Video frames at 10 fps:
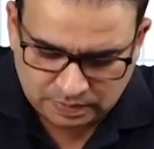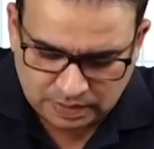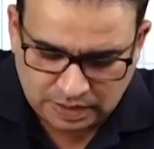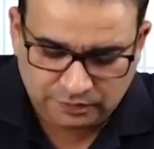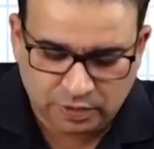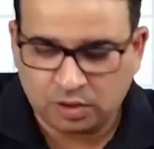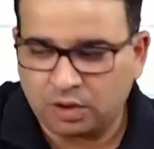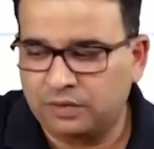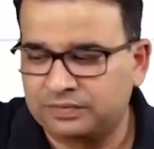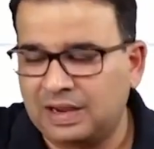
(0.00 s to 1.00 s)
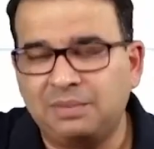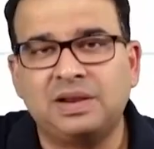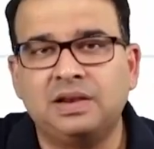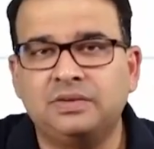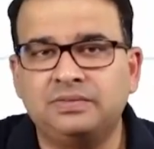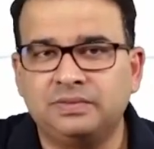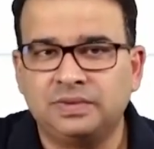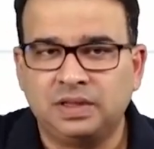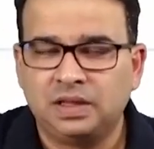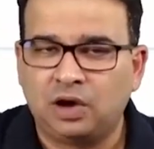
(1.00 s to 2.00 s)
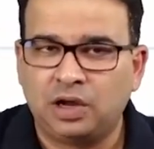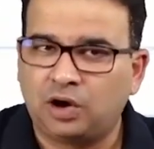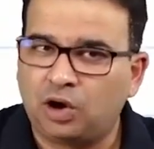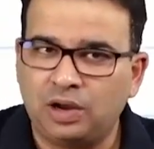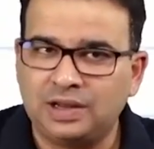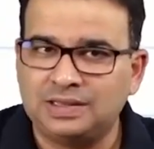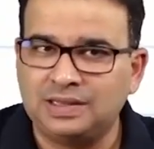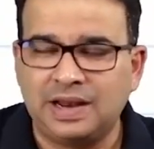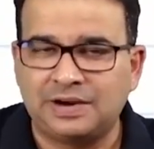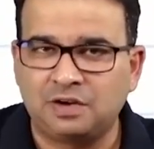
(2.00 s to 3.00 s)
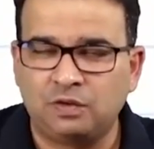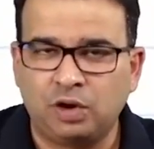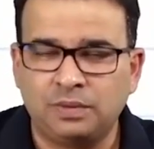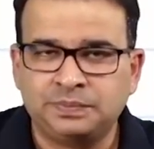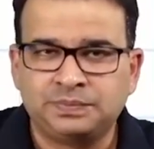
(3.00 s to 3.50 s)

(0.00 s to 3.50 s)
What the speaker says: and we got ophthalmic nerve all in the lateral wall.